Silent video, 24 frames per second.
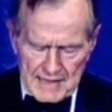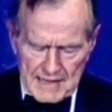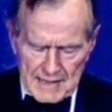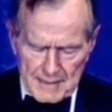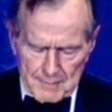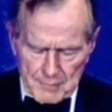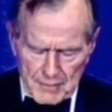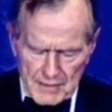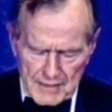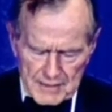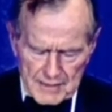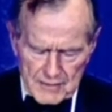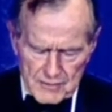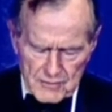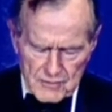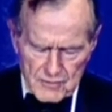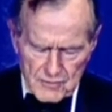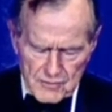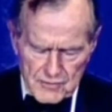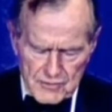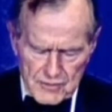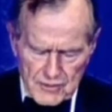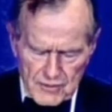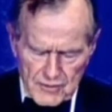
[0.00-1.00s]
and
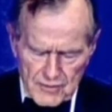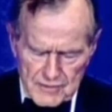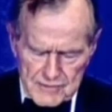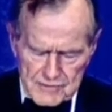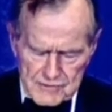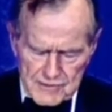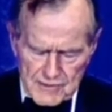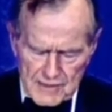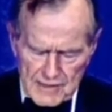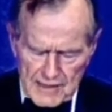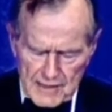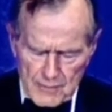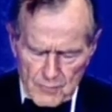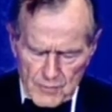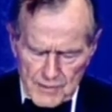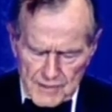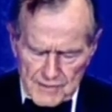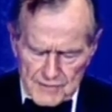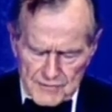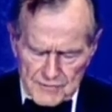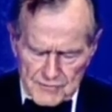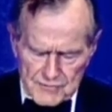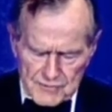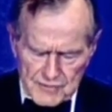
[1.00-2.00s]
political courage that I
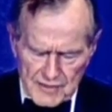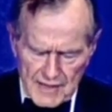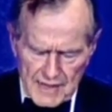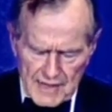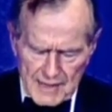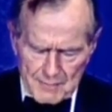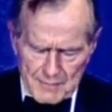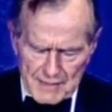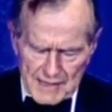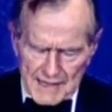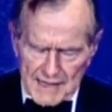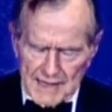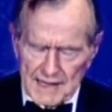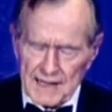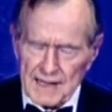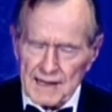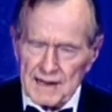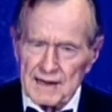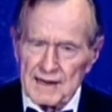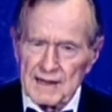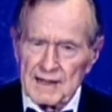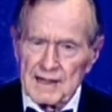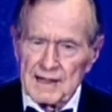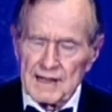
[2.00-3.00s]
witnessed time and
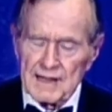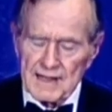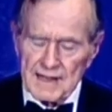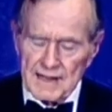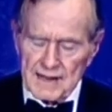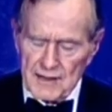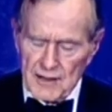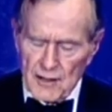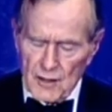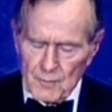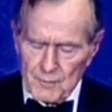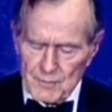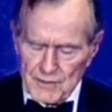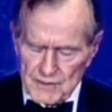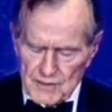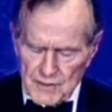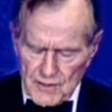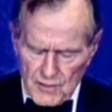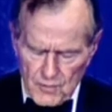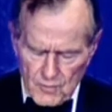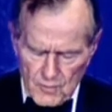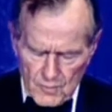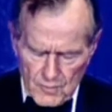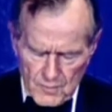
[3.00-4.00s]
again in Helmut
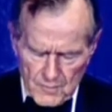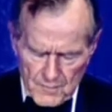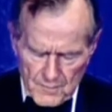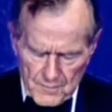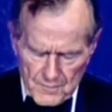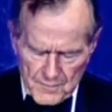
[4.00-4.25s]
Kohl.